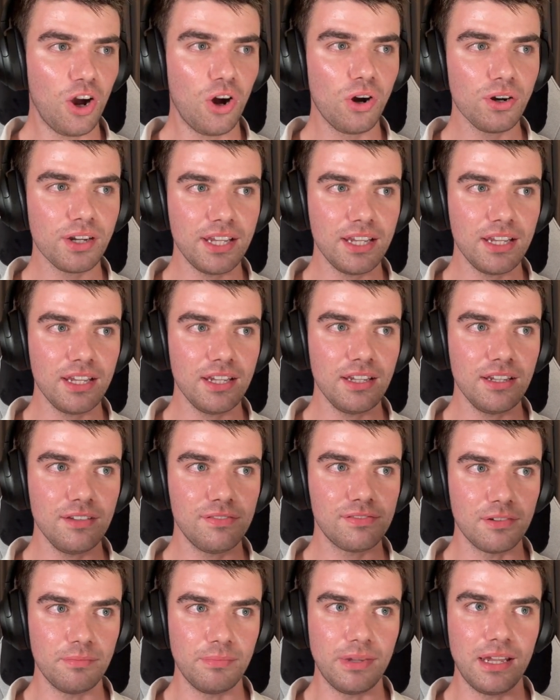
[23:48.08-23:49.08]

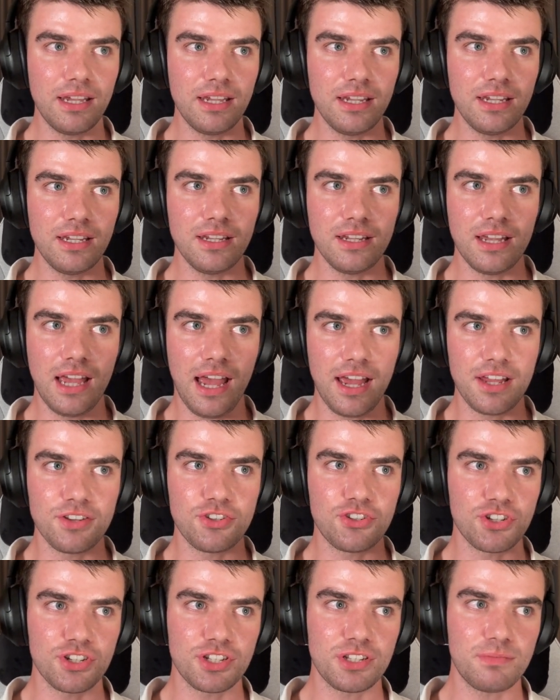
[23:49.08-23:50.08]
Hockey for me
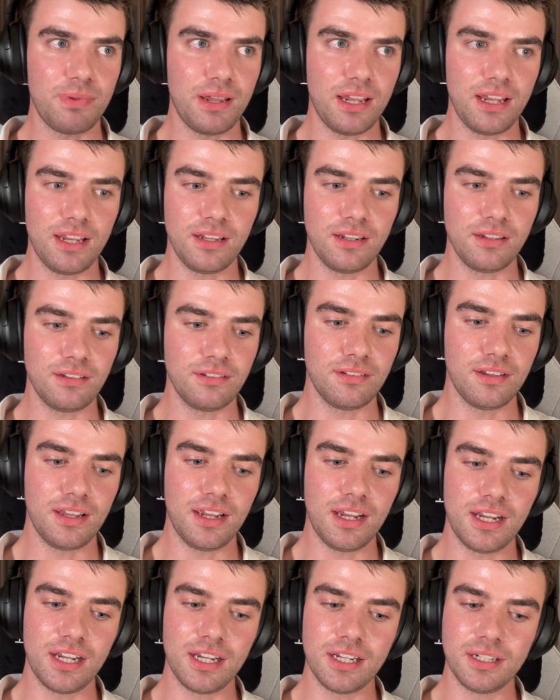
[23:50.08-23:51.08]
has just been,